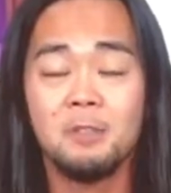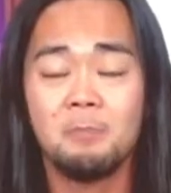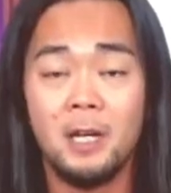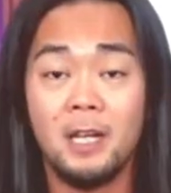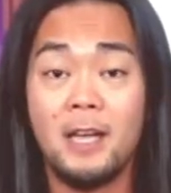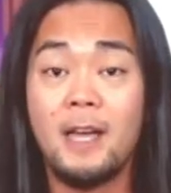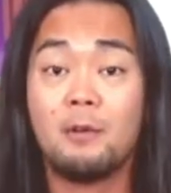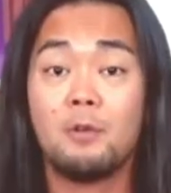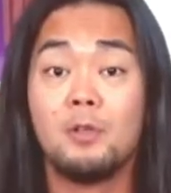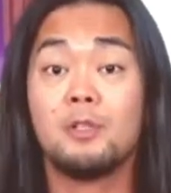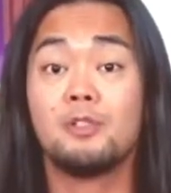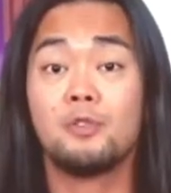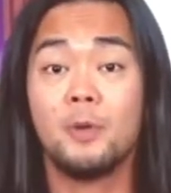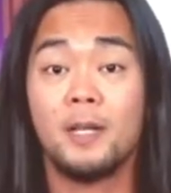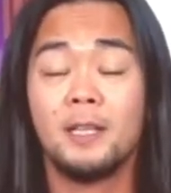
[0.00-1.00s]
bilateral
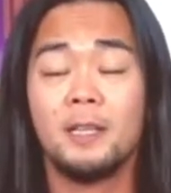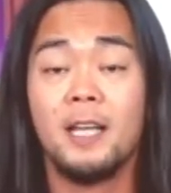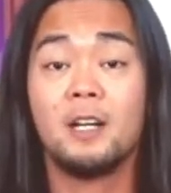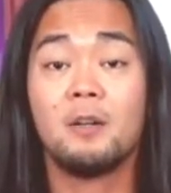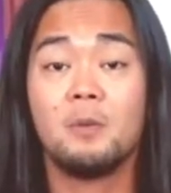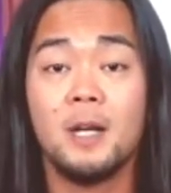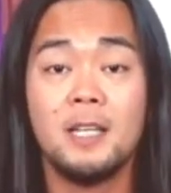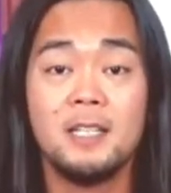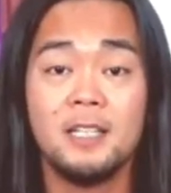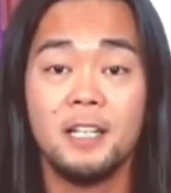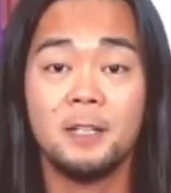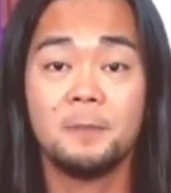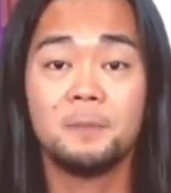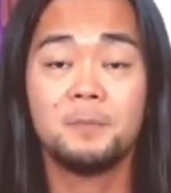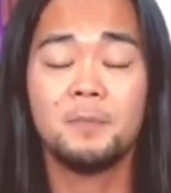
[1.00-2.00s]
straight leg
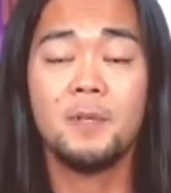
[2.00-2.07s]
raising.